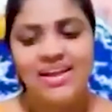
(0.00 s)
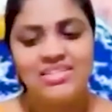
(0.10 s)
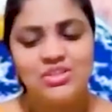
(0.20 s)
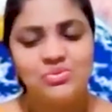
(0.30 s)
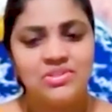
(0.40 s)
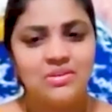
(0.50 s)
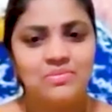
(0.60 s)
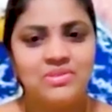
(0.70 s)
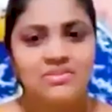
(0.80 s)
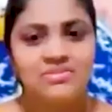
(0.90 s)
as she was
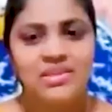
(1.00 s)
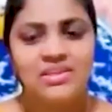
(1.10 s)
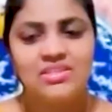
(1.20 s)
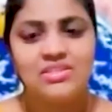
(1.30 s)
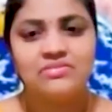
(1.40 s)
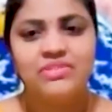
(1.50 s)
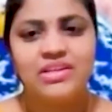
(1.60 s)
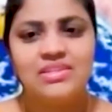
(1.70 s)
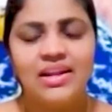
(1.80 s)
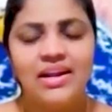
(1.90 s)
observing, she
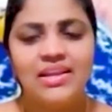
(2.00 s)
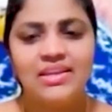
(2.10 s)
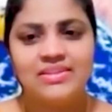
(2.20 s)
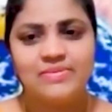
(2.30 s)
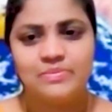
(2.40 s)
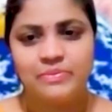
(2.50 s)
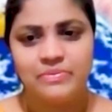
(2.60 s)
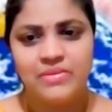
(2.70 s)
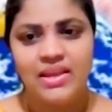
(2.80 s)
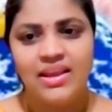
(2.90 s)
felt the headache.
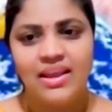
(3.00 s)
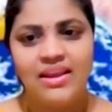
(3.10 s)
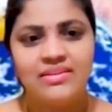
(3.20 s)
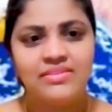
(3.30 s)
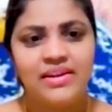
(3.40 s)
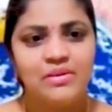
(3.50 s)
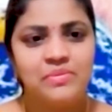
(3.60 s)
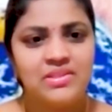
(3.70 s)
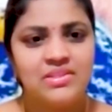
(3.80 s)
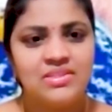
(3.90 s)
And
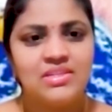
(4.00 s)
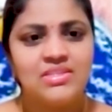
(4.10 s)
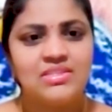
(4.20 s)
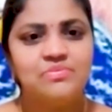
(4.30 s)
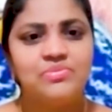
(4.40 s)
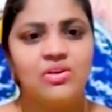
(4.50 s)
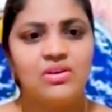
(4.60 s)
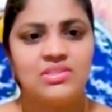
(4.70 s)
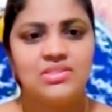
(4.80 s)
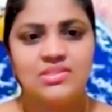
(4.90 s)
grandmothers did some
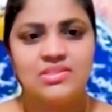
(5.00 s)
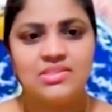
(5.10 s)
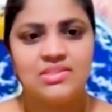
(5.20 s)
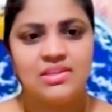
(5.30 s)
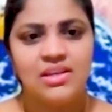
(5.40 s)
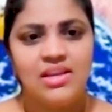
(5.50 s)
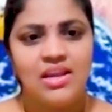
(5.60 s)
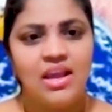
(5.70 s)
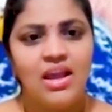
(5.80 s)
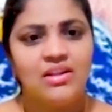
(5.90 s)
process
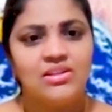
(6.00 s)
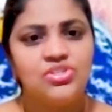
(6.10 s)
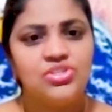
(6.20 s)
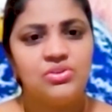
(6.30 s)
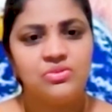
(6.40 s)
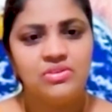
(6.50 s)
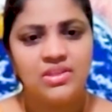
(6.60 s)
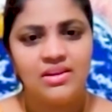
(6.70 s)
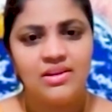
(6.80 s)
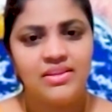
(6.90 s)
and showed
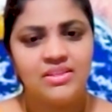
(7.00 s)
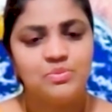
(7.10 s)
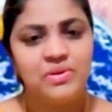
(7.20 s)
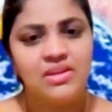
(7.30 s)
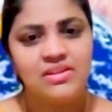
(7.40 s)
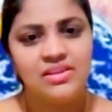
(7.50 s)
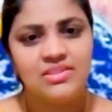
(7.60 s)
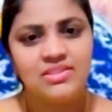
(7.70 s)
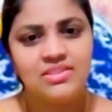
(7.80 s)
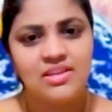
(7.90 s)
in an
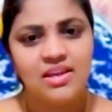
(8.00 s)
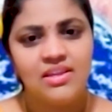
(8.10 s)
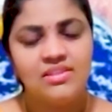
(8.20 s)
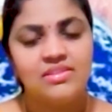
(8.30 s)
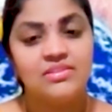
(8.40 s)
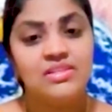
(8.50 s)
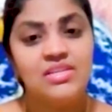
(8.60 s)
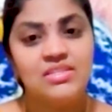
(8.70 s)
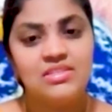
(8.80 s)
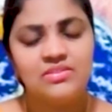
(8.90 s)
experience the
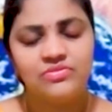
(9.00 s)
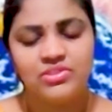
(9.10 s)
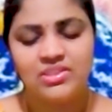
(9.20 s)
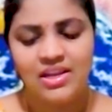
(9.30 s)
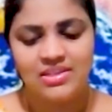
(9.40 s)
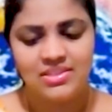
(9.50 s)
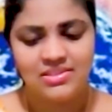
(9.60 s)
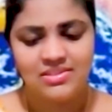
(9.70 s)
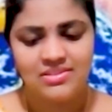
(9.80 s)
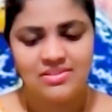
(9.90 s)
reason for that.